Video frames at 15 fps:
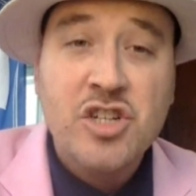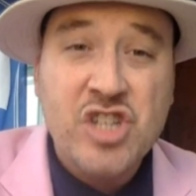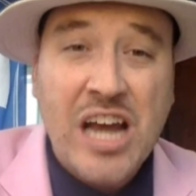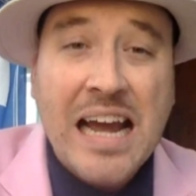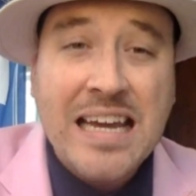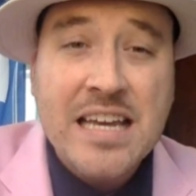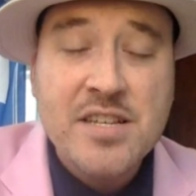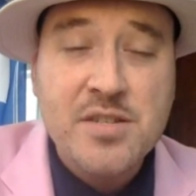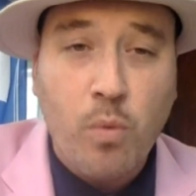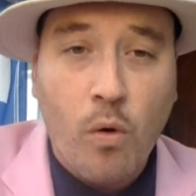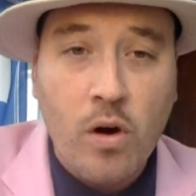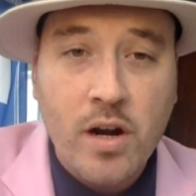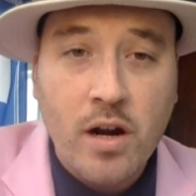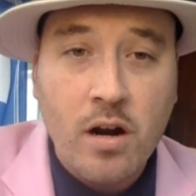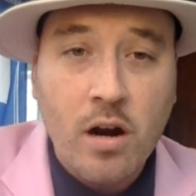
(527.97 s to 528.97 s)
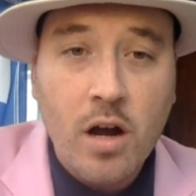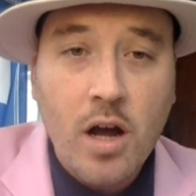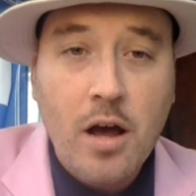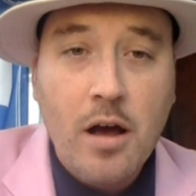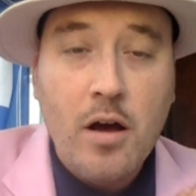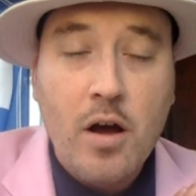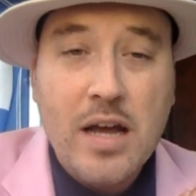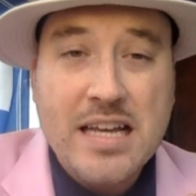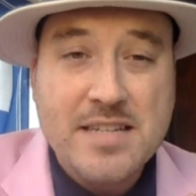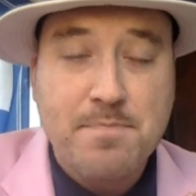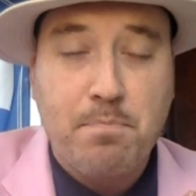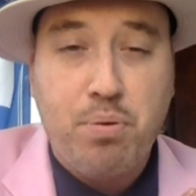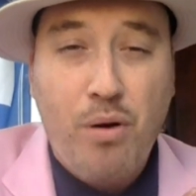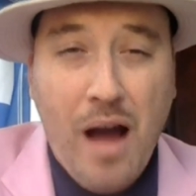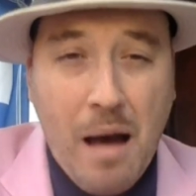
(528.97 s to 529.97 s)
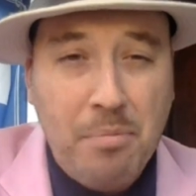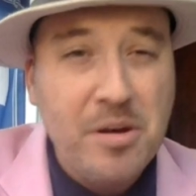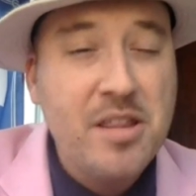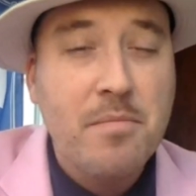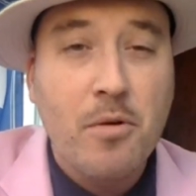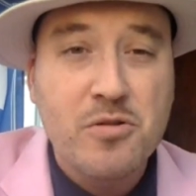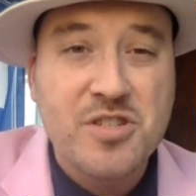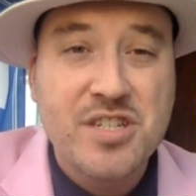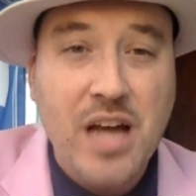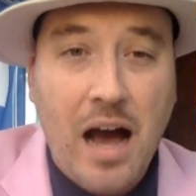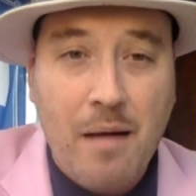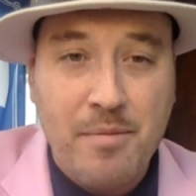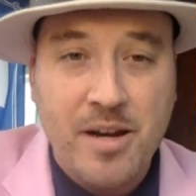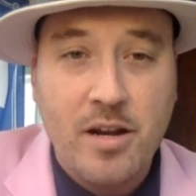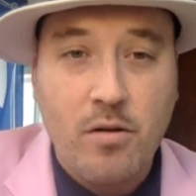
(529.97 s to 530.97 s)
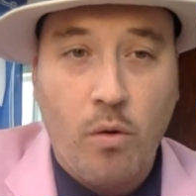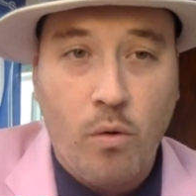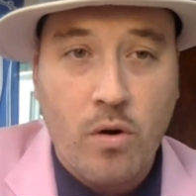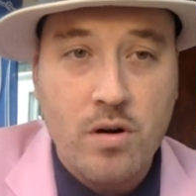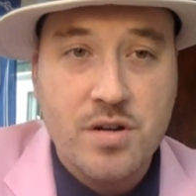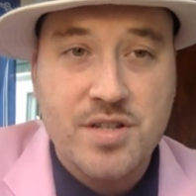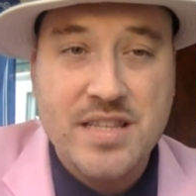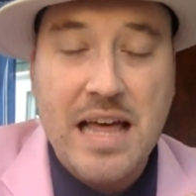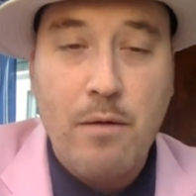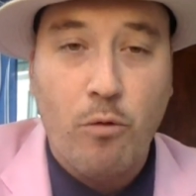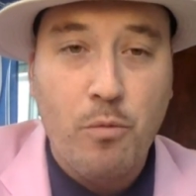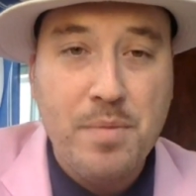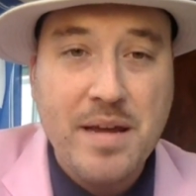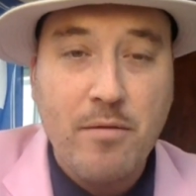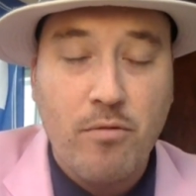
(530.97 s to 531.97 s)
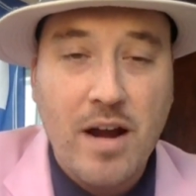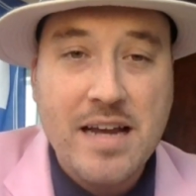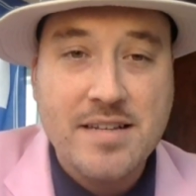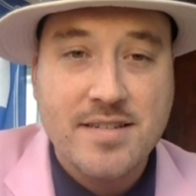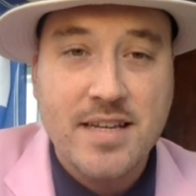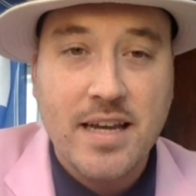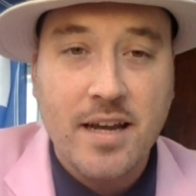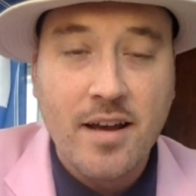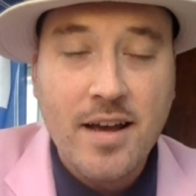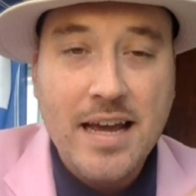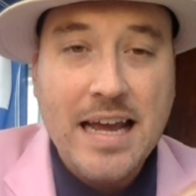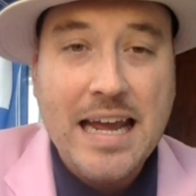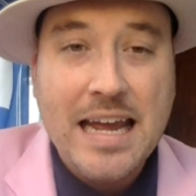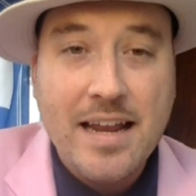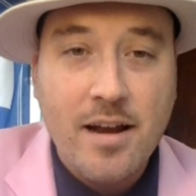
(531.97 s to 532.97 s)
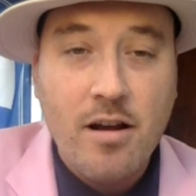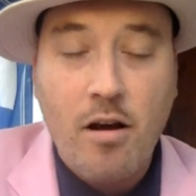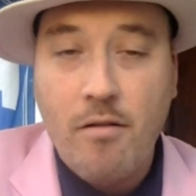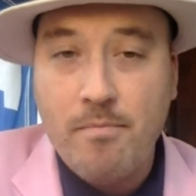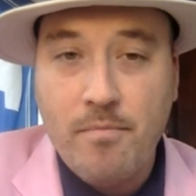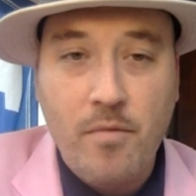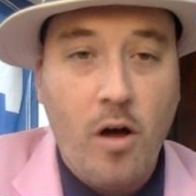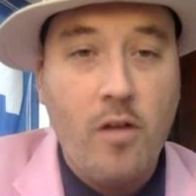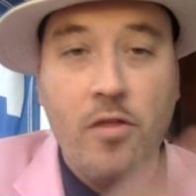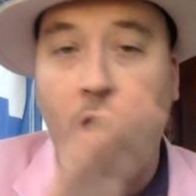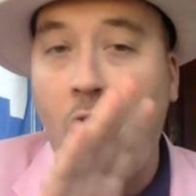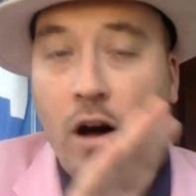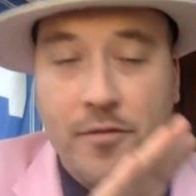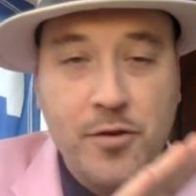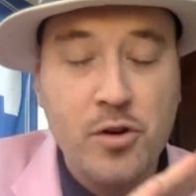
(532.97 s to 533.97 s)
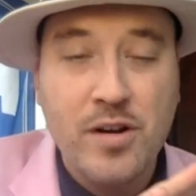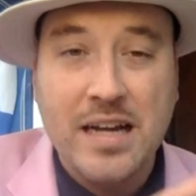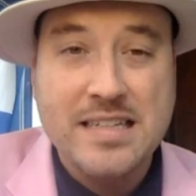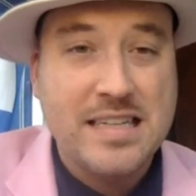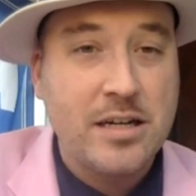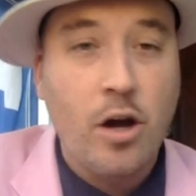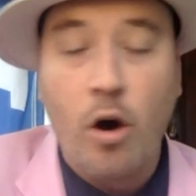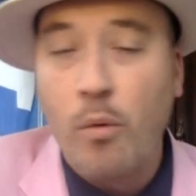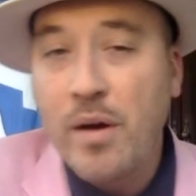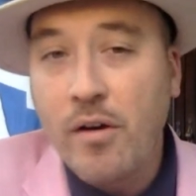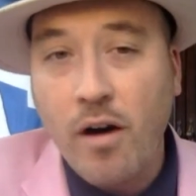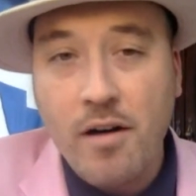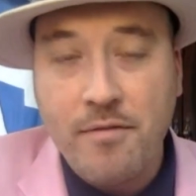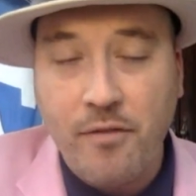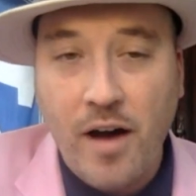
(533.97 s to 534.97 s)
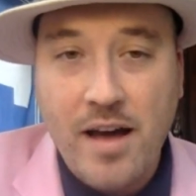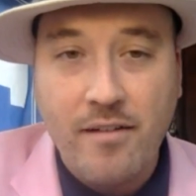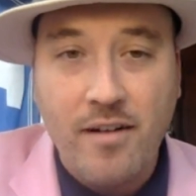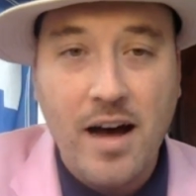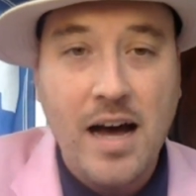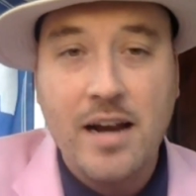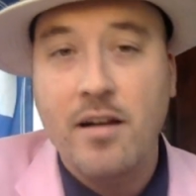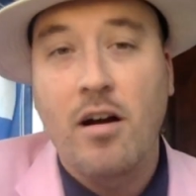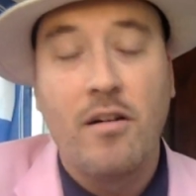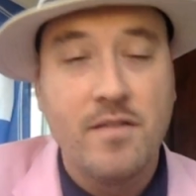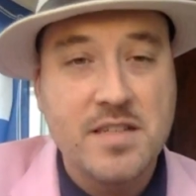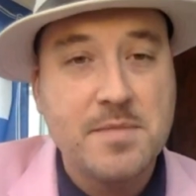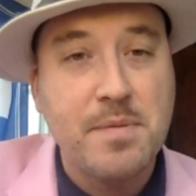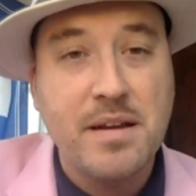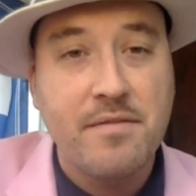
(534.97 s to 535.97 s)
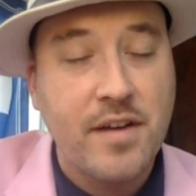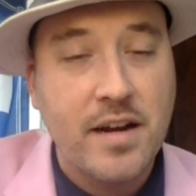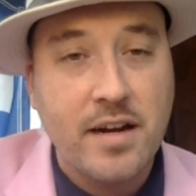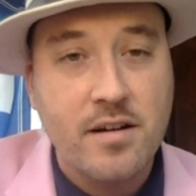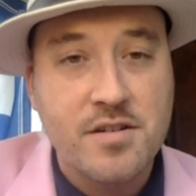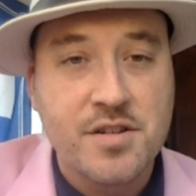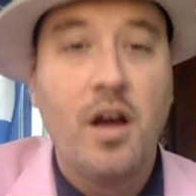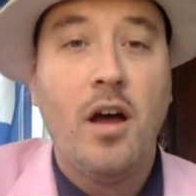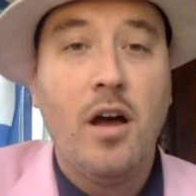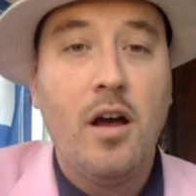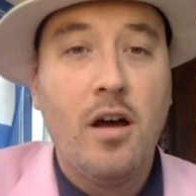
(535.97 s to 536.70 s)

Jackie's Warrior is probably the most dominant horse that will be racing in all 2 days. I know we love Flightline and all of its speed figures,